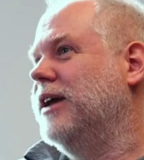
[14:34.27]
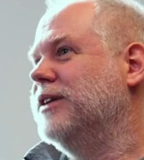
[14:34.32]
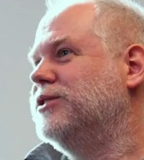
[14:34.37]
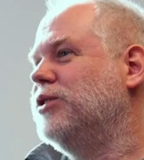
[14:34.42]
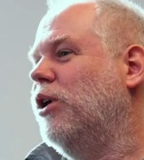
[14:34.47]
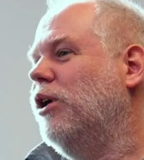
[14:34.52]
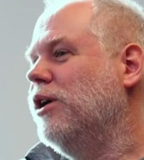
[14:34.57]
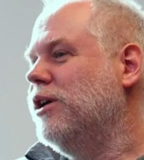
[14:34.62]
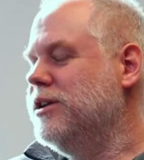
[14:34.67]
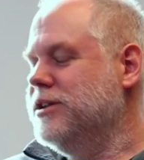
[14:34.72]
It's
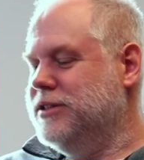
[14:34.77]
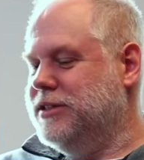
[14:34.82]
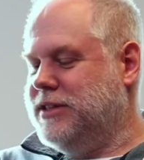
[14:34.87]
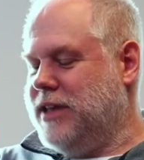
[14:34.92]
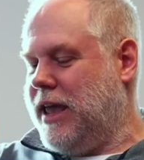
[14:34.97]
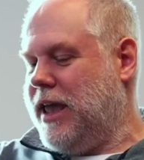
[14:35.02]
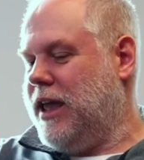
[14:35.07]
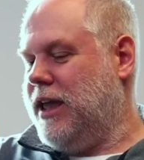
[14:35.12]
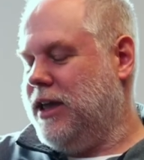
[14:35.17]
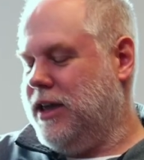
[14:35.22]
hard to
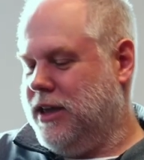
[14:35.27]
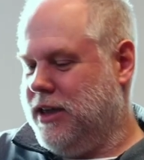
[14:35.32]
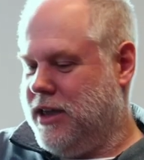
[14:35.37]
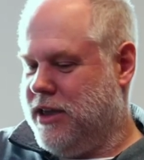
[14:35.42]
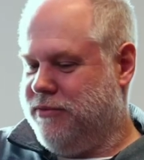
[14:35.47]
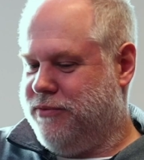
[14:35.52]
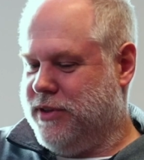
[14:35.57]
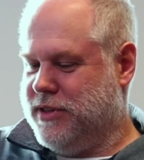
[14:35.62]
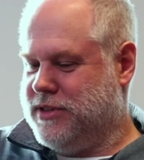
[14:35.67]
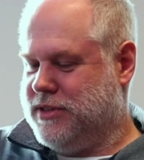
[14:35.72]
say
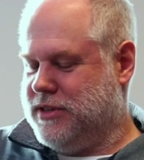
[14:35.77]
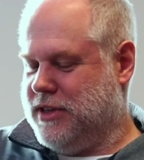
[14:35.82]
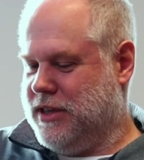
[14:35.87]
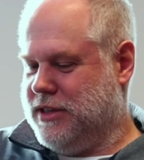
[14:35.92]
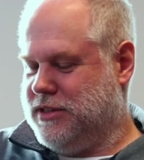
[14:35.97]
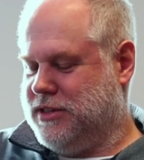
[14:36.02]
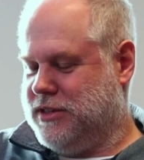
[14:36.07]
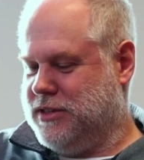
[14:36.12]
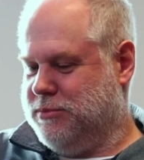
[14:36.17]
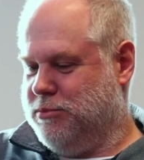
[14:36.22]
if
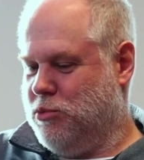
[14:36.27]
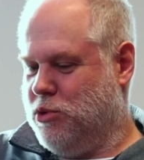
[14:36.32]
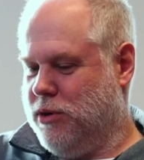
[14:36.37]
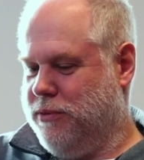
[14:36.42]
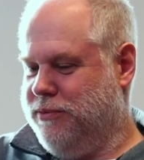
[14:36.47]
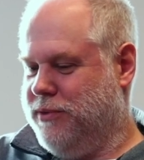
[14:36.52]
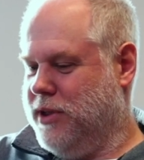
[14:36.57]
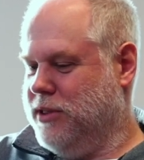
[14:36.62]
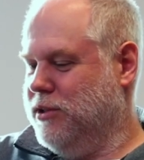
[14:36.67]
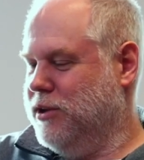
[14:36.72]
it's more
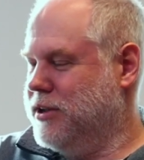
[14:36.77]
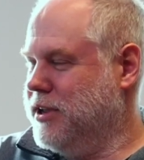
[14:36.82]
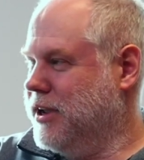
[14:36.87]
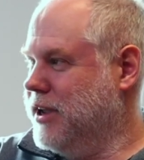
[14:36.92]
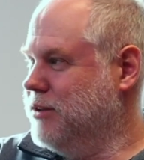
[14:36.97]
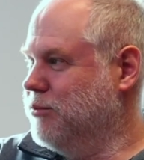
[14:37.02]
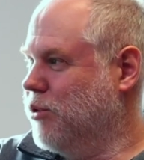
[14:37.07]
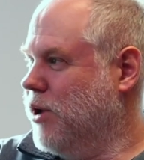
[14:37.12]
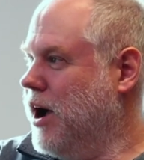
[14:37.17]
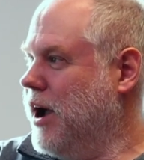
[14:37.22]
fun looking
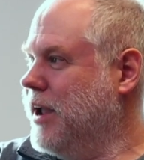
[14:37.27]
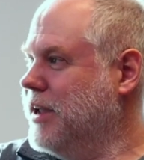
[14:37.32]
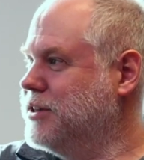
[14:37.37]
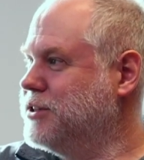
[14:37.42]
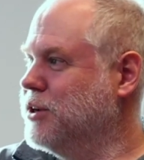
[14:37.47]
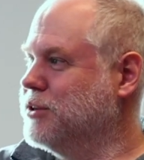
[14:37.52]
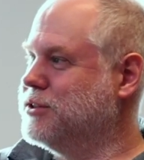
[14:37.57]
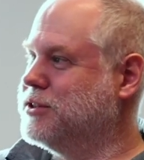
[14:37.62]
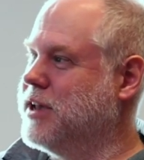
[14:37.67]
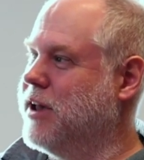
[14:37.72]
at raw
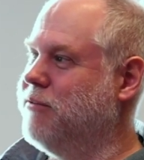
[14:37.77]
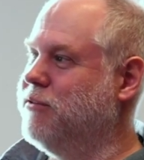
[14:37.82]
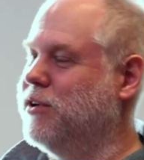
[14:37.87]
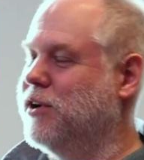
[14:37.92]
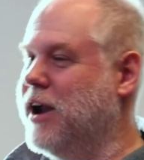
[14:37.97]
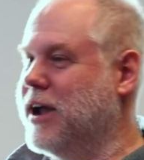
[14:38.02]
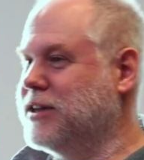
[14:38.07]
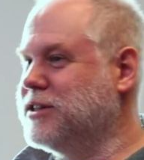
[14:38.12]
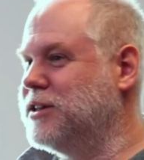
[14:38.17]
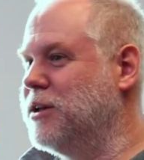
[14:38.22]
HL7 or
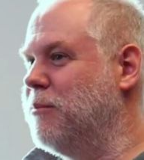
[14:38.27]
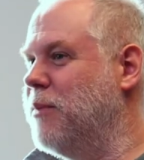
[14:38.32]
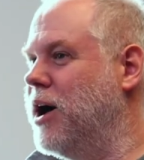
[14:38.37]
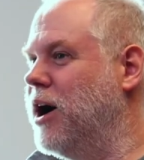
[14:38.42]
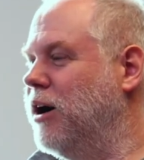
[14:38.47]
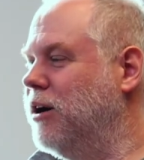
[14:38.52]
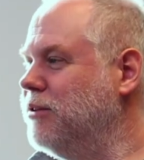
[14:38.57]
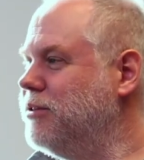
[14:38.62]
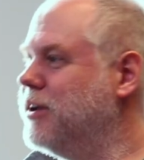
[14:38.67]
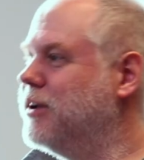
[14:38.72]

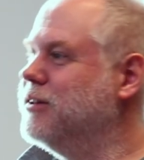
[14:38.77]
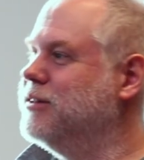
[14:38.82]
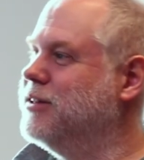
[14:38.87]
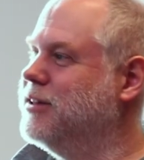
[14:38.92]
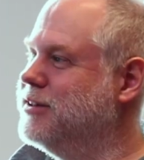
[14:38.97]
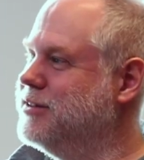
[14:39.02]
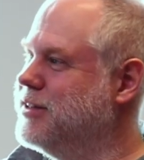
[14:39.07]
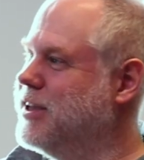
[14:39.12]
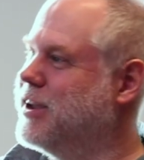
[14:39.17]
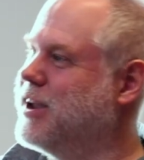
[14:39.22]

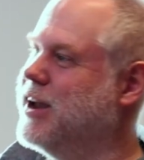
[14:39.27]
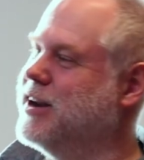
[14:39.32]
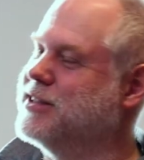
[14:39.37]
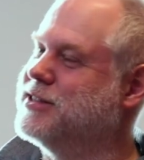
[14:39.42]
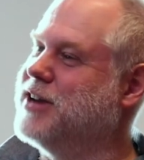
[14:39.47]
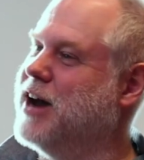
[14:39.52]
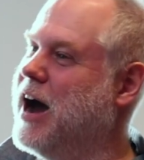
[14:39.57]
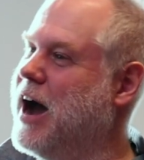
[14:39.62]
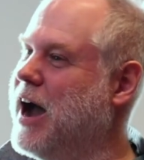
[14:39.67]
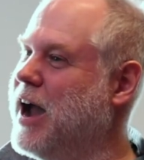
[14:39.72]
XML. They kind of
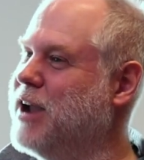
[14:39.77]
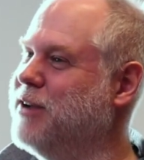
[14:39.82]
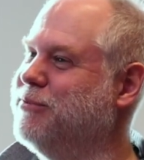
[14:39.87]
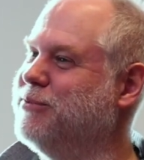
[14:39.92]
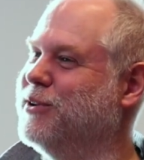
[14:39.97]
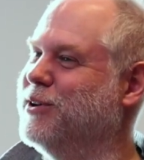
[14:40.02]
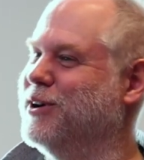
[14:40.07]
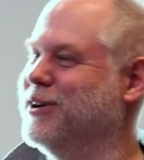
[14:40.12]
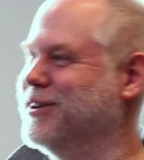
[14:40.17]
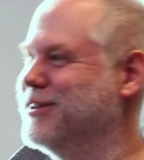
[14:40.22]
tie
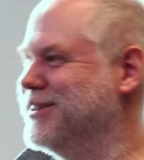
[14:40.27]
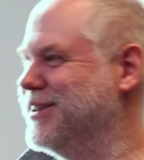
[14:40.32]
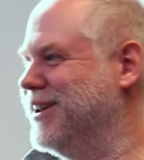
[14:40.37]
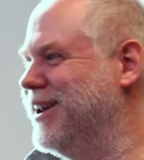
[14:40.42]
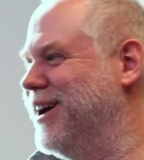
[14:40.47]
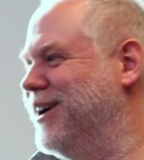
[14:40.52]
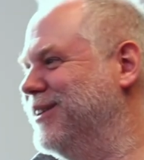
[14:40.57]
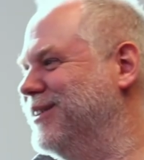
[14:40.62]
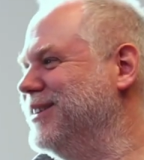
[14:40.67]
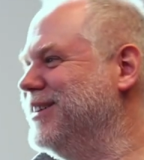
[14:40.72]
for
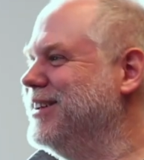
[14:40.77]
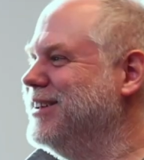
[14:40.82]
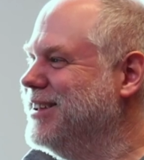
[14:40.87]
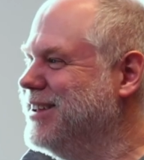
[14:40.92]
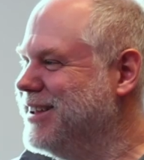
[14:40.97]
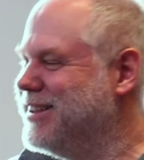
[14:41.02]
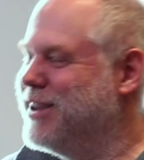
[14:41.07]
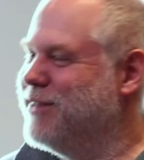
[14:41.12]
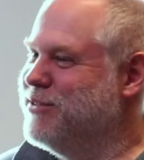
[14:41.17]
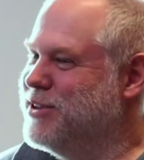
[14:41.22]

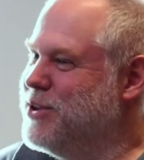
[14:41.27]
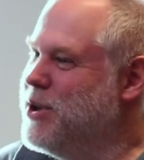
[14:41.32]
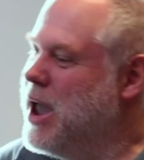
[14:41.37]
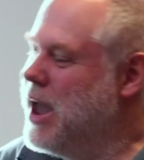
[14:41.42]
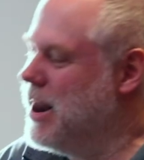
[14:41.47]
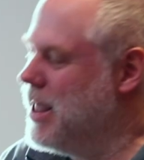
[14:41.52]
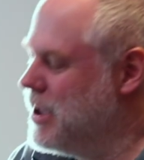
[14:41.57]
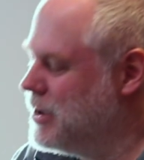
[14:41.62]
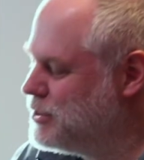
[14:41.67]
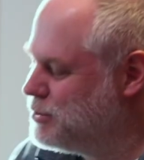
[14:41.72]
giving you
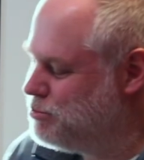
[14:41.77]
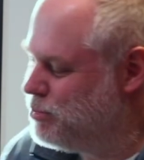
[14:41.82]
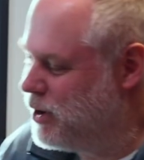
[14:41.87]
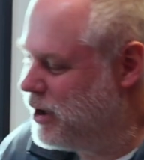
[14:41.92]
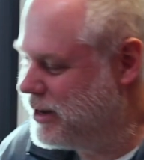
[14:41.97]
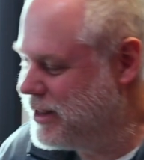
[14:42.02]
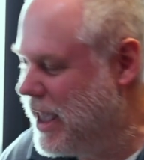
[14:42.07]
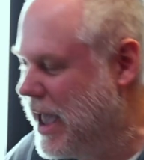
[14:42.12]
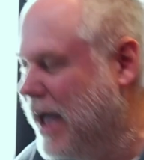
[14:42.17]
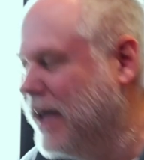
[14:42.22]
headaches.
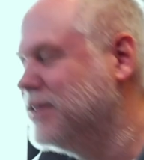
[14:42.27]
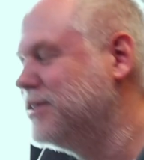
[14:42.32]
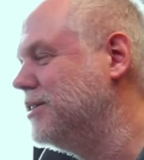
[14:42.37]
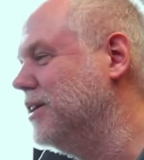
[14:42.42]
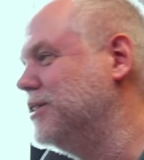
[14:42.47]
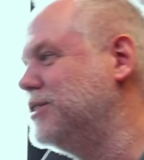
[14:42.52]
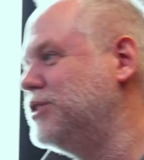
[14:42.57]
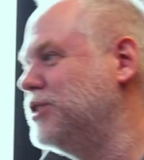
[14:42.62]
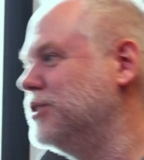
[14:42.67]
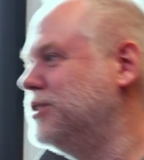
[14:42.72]
But yeah, it's
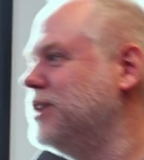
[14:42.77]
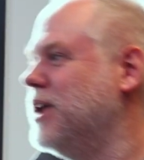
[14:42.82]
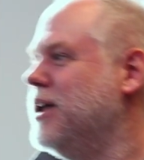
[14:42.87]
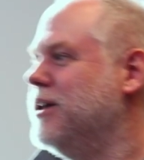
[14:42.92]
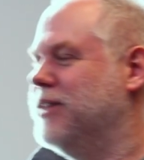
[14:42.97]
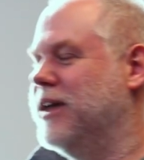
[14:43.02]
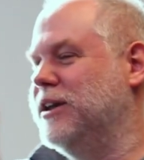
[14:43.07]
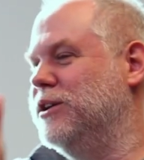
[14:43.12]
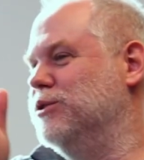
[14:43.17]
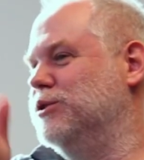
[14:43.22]
just
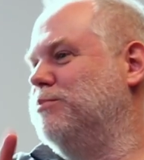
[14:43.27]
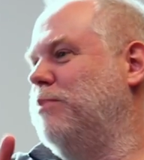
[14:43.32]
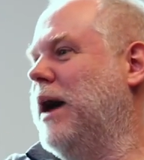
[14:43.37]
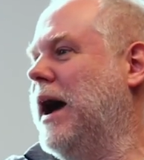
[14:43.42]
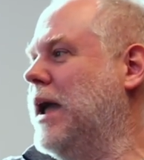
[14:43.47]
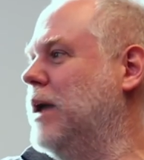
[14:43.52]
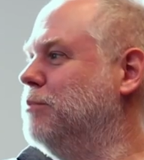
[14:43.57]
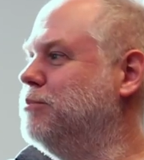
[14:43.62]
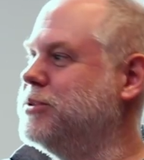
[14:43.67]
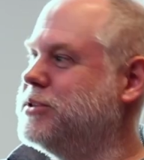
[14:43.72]
they use
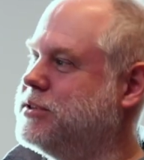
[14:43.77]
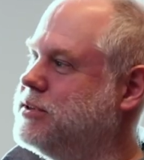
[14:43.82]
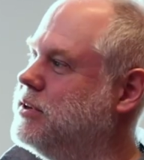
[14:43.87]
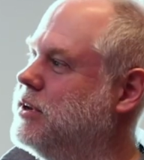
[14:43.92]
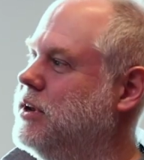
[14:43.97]
pipes.